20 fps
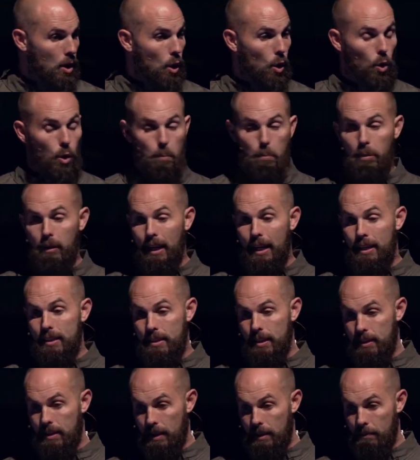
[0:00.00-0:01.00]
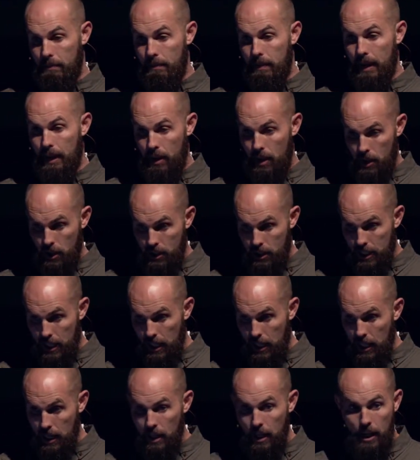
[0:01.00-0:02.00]
or planted them in our
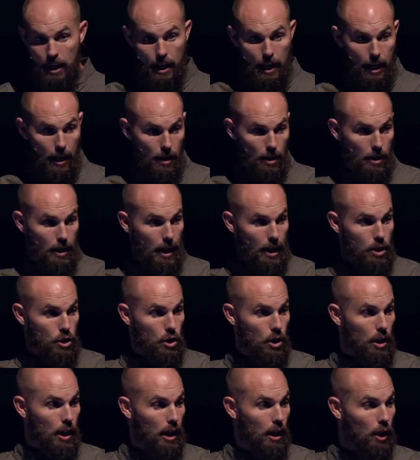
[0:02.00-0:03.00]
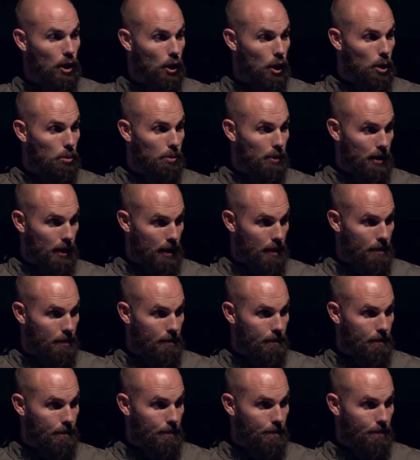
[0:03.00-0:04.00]
city, in our nation, and globally.
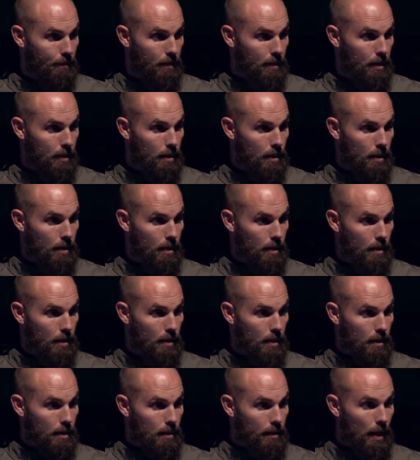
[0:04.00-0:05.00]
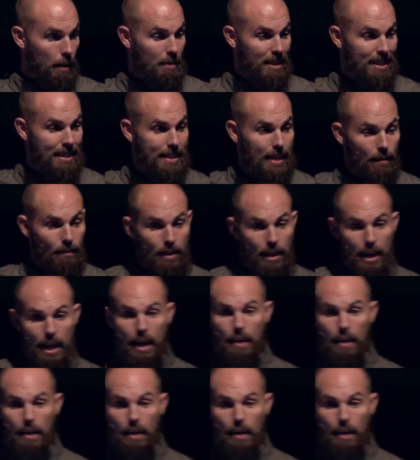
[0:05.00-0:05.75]
That means seven and a